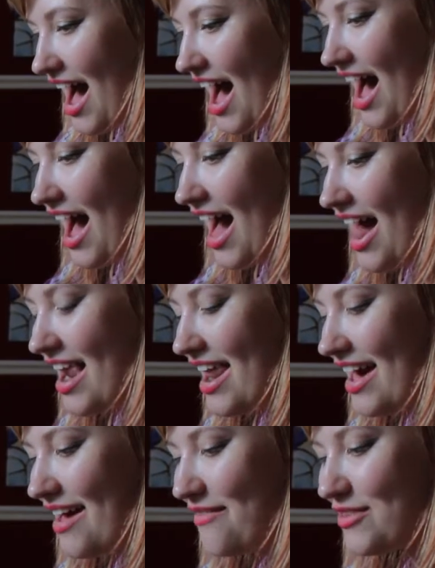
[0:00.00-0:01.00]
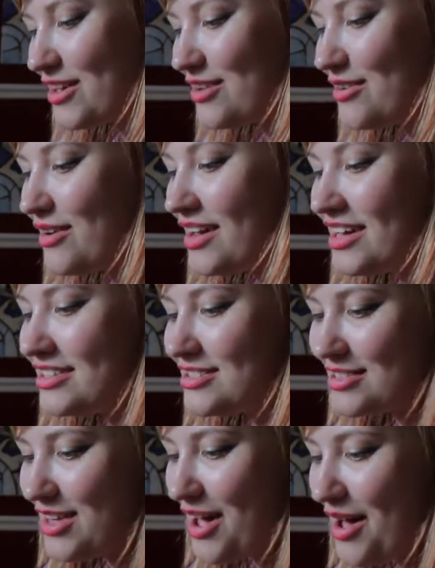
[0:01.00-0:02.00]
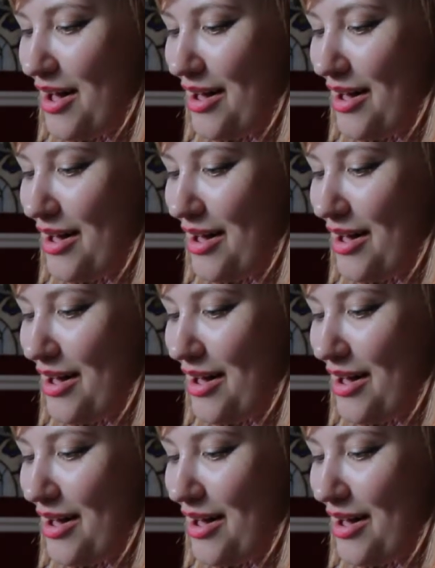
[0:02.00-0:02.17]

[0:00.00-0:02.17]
I love you so